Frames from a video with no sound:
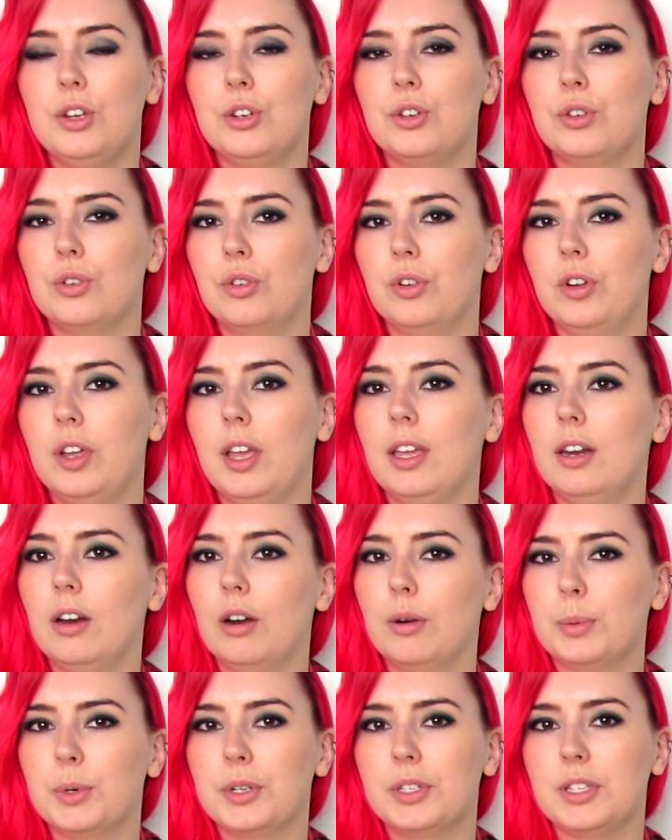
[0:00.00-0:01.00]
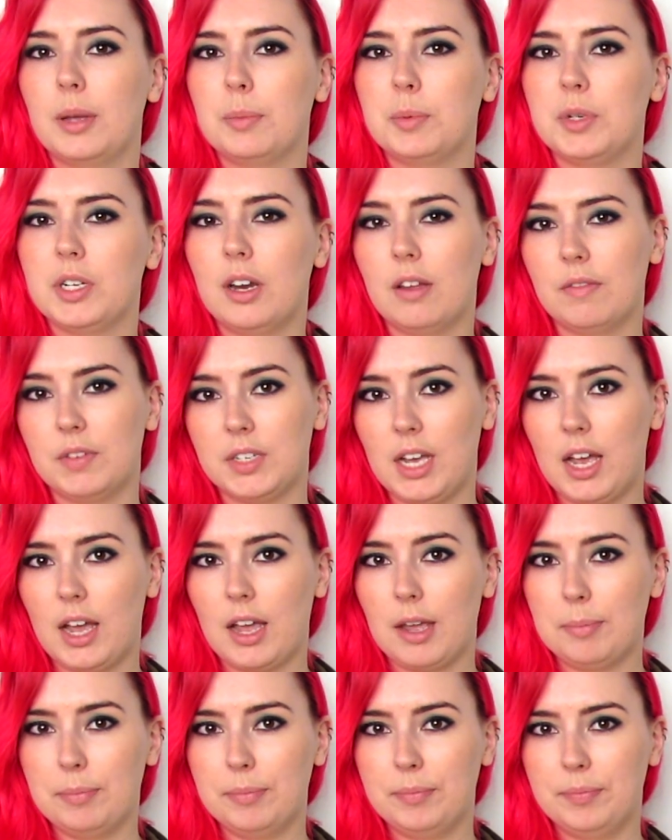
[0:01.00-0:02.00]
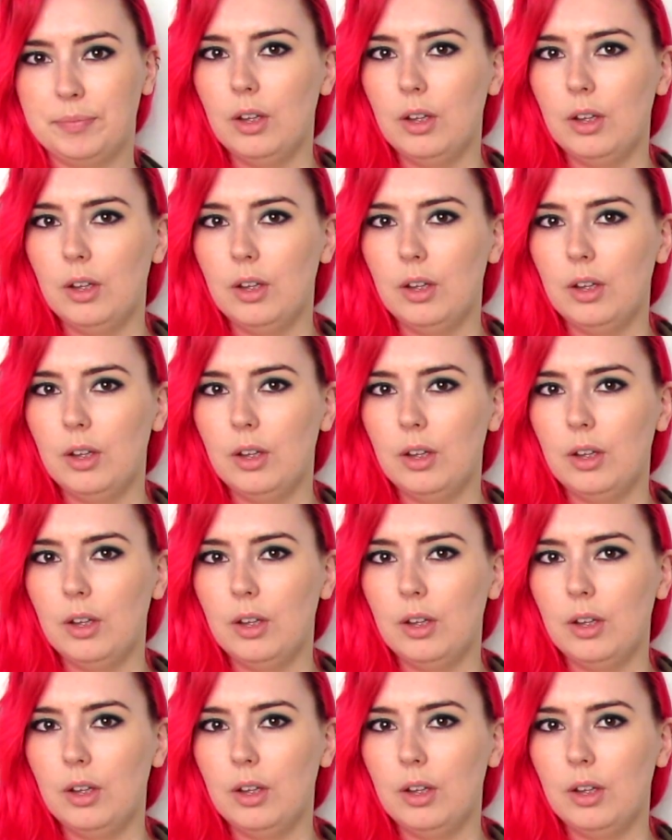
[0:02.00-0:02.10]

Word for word: to create our perception of time.